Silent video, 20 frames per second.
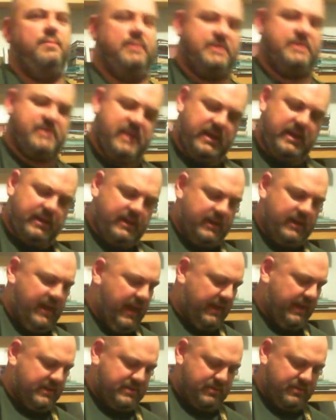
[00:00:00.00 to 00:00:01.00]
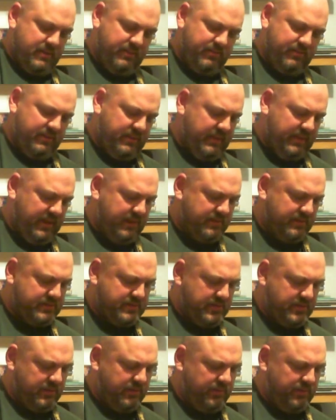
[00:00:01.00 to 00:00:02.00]
Which then connects to everything else.
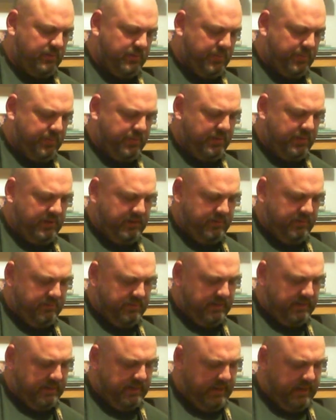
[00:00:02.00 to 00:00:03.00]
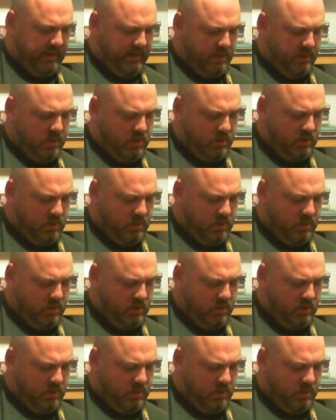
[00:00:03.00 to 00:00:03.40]
So you want to put it in with your leg.